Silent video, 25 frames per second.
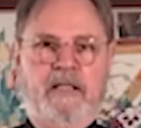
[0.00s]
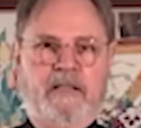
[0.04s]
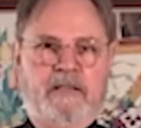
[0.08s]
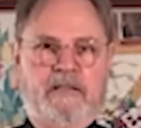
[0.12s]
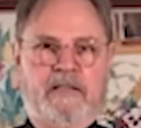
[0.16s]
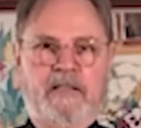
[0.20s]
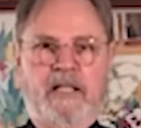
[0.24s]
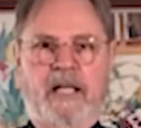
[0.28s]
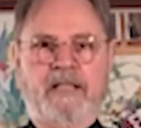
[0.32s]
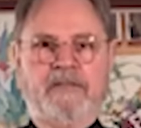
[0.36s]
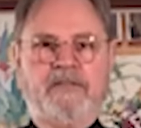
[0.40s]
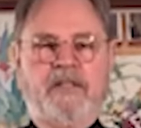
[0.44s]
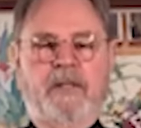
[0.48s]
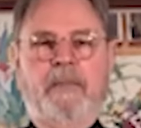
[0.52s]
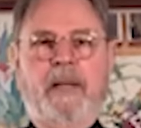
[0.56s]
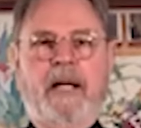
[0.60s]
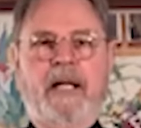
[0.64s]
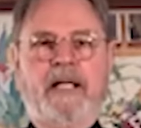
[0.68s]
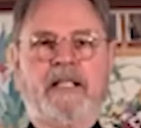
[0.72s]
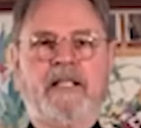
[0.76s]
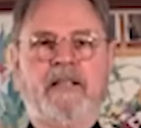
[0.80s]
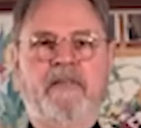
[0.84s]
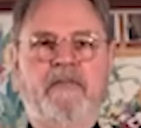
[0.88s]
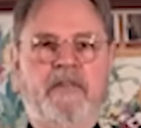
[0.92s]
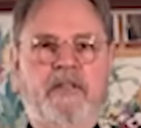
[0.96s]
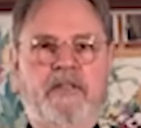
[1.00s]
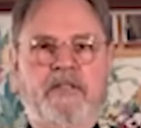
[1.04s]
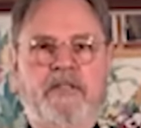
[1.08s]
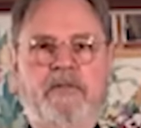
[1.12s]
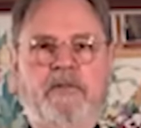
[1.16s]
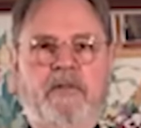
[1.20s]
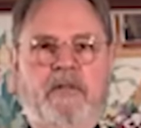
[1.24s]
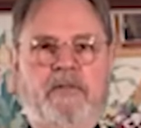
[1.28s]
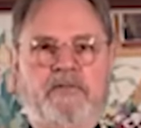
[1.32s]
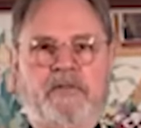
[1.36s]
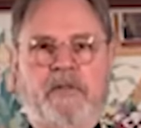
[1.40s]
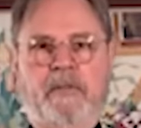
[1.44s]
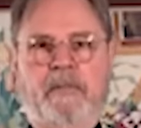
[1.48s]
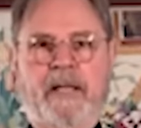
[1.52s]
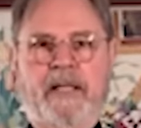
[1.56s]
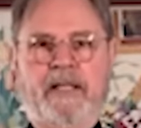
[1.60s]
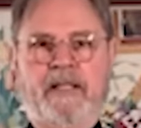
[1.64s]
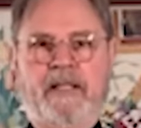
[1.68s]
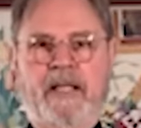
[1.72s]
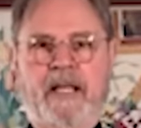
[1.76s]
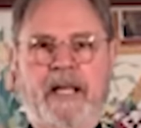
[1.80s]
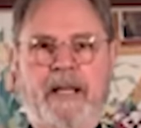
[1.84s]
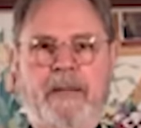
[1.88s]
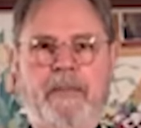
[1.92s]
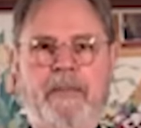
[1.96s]
glass harmonica virtuoso by
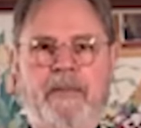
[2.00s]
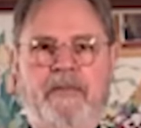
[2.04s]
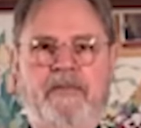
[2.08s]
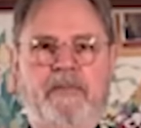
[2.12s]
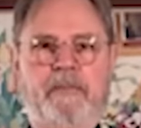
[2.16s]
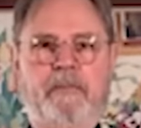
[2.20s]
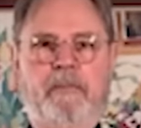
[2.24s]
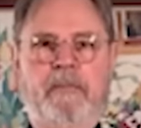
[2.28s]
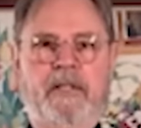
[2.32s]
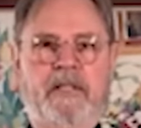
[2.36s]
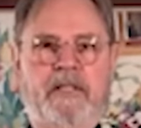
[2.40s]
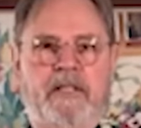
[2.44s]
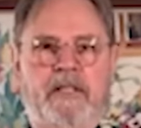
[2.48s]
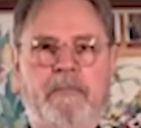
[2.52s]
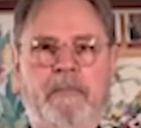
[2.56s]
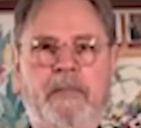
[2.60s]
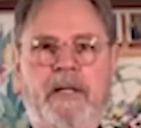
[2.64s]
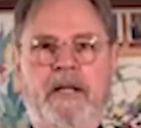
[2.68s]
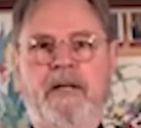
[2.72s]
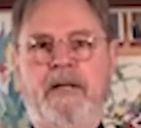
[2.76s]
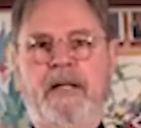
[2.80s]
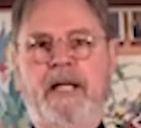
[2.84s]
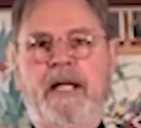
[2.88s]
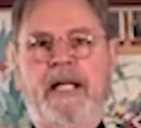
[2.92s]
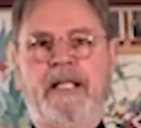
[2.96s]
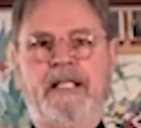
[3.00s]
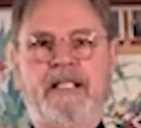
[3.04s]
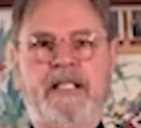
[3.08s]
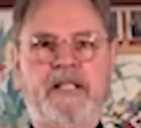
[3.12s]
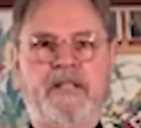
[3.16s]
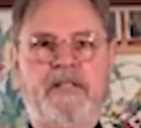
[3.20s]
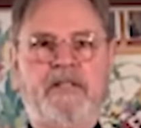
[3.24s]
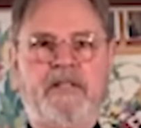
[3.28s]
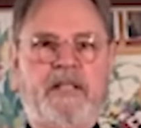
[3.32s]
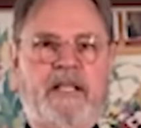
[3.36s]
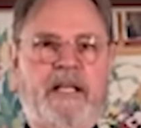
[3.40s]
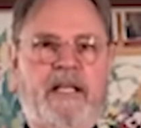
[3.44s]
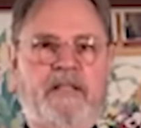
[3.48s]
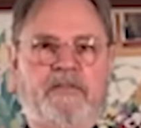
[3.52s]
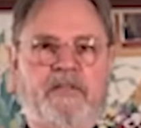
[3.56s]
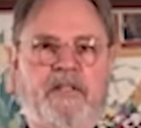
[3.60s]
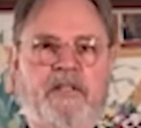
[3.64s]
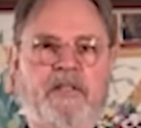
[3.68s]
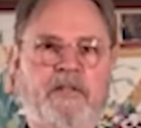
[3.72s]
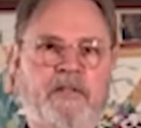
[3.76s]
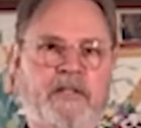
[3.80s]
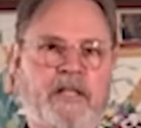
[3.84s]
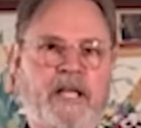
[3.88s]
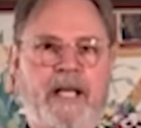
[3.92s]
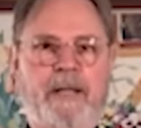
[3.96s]
the name of Marianne Kirchgessner,
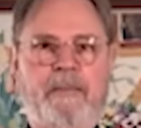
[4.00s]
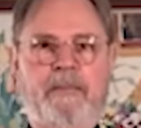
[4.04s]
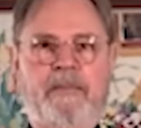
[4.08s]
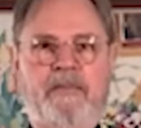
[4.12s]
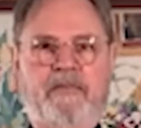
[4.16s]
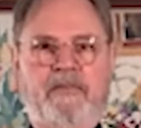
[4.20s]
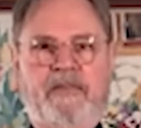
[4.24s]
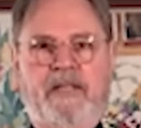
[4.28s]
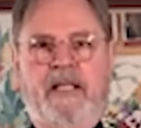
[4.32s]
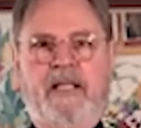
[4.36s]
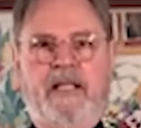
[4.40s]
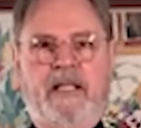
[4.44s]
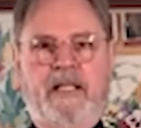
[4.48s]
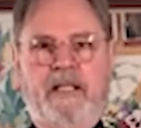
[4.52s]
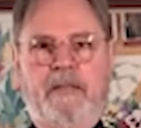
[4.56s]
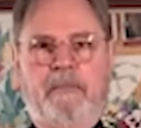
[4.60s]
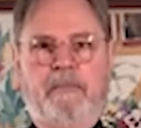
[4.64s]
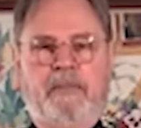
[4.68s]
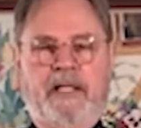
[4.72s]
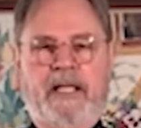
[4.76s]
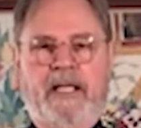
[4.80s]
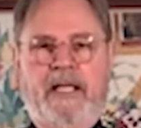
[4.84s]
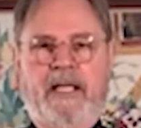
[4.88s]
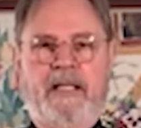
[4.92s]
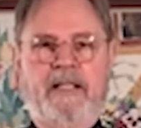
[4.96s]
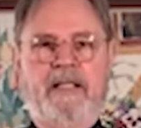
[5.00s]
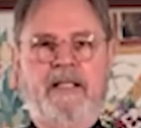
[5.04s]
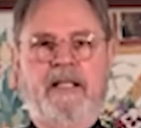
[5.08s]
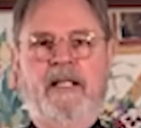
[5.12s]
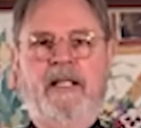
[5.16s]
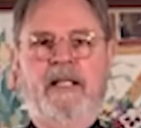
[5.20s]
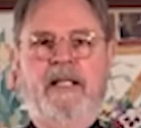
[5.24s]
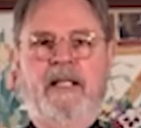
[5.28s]
who came to Vienna and played.